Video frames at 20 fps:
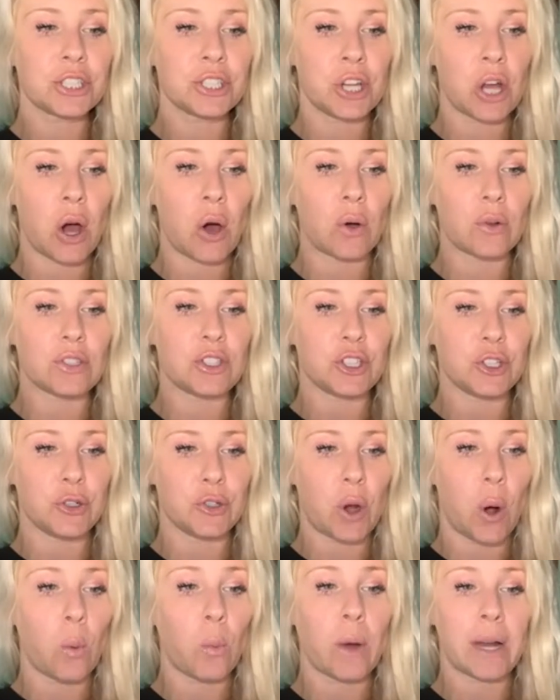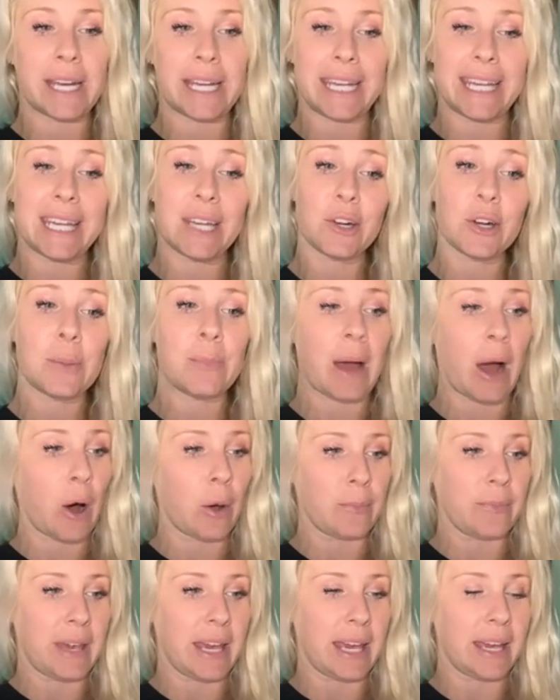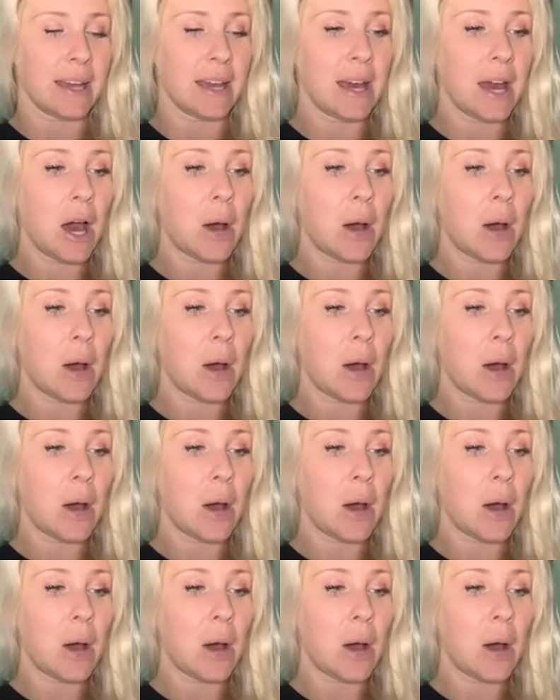knows you don't want to hear about me,